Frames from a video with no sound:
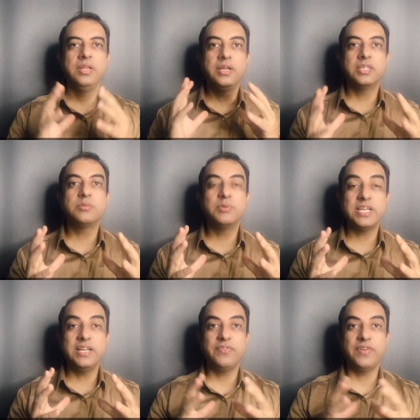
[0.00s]
The customer
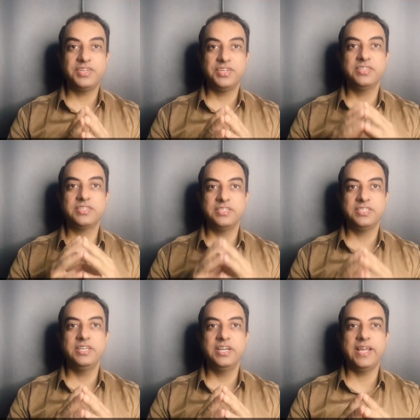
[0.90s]
satisfaction is
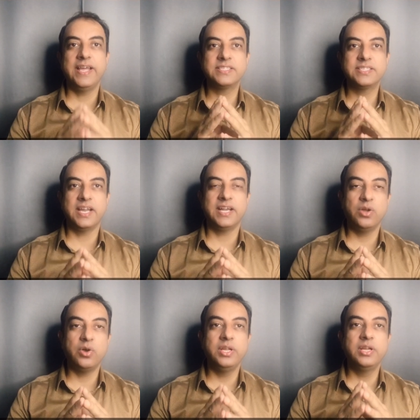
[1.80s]
considered as
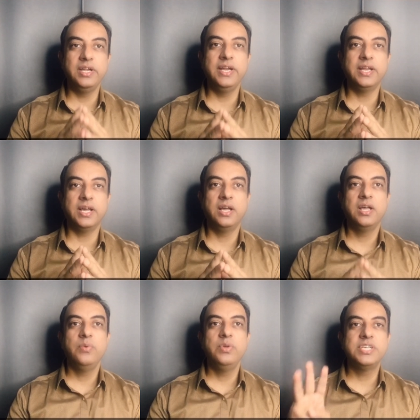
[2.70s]
categorical data
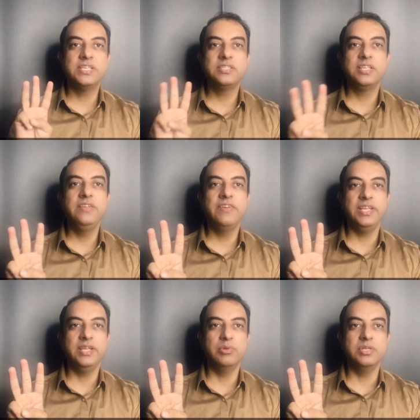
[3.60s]
which has three
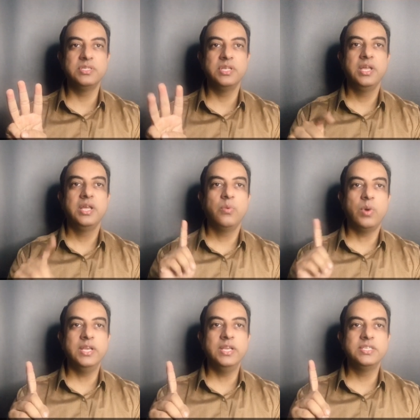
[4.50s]
variables.
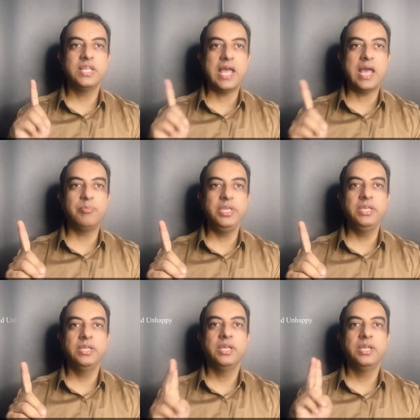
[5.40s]
One is
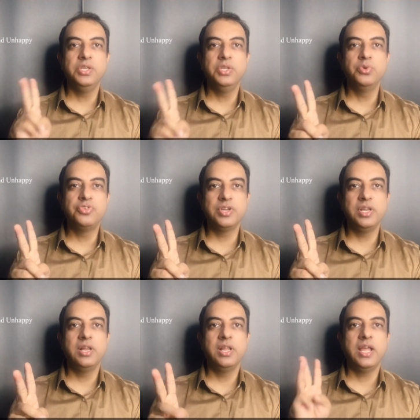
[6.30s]
happy,
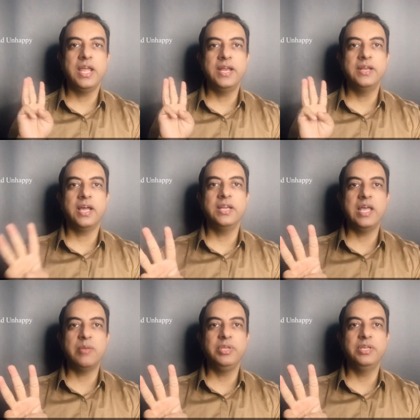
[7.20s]
neutral and
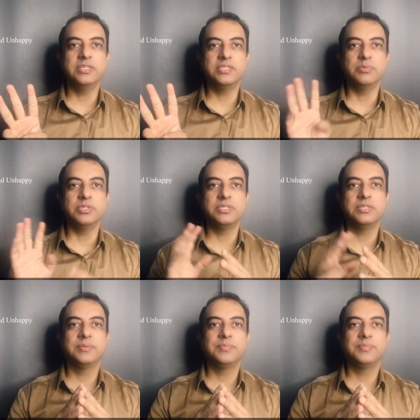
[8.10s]
unhappy customers.